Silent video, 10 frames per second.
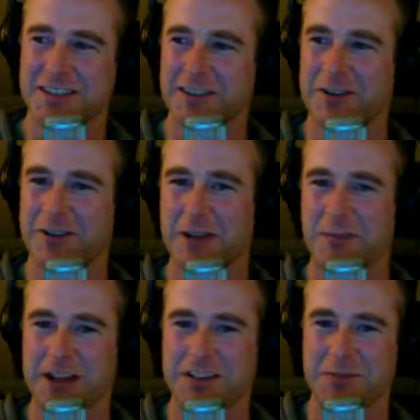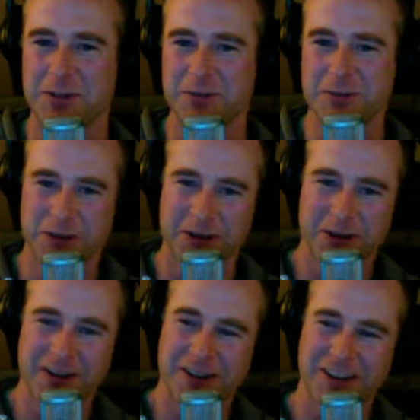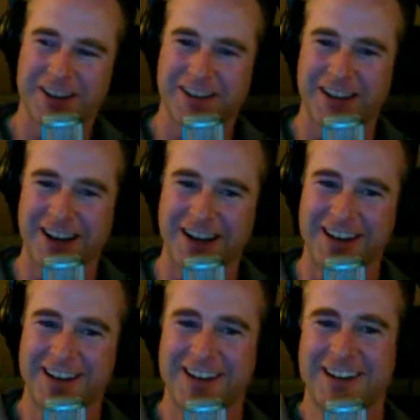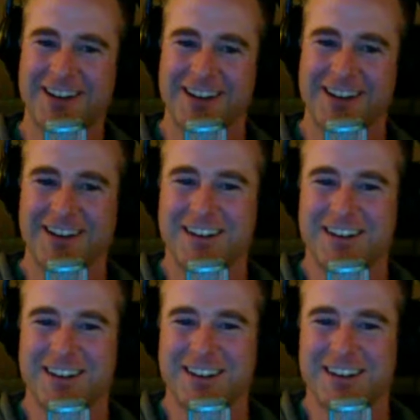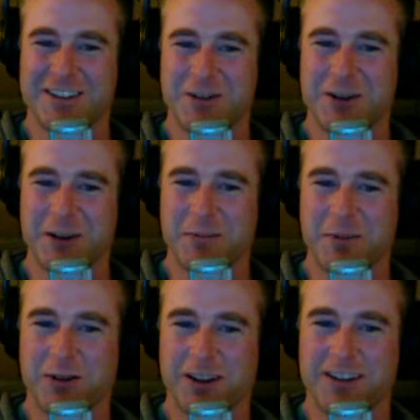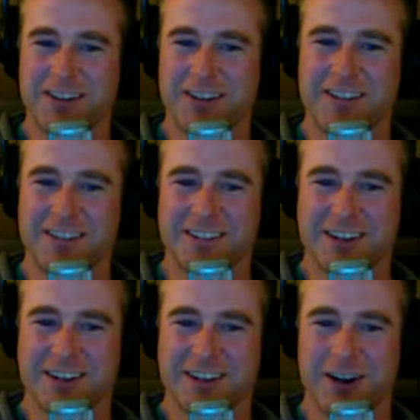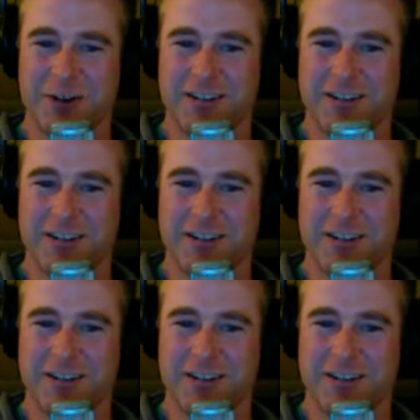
You're not a pantrepreneur or anything like that. You are unemployed. Own it.